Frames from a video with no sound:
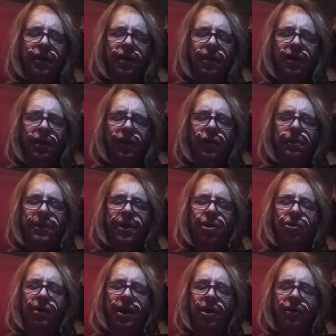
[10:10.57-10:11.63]
The bare
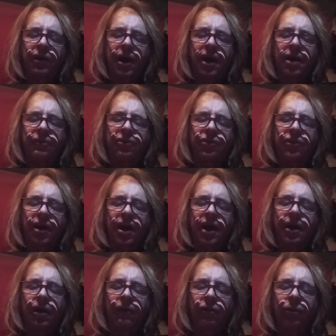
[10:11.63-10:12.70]
ground out of sight
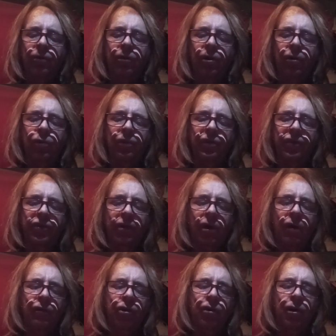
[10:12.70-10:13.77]
of the road was
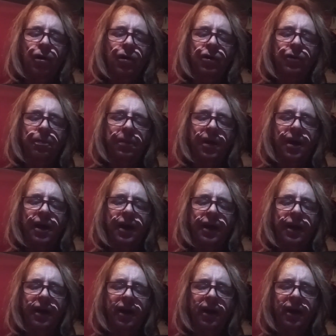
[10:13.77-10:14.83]
overlooked by
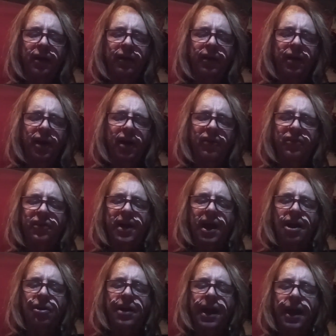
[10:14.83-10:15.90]
a
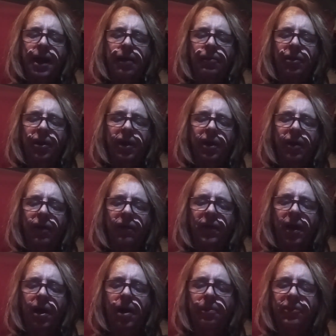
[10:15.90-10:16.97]
scattered hamlet on the
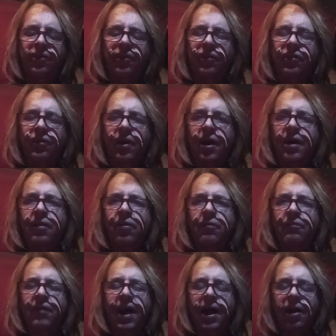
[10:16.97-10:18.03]
opposite side of the
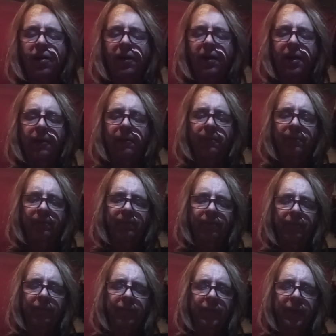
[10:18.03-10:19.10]
valley,
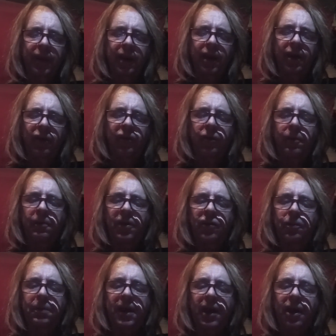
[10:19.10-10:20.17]
so it must
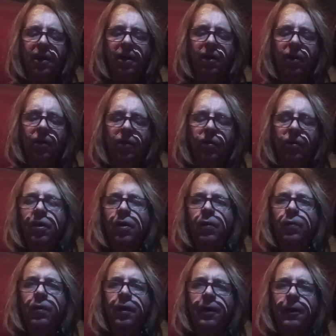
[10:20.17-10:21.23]
be here or
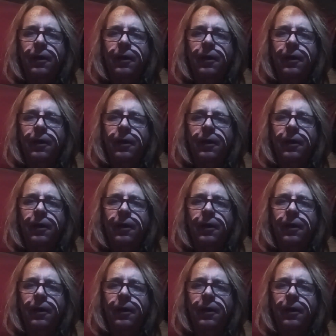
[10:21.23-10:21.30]
nowhere.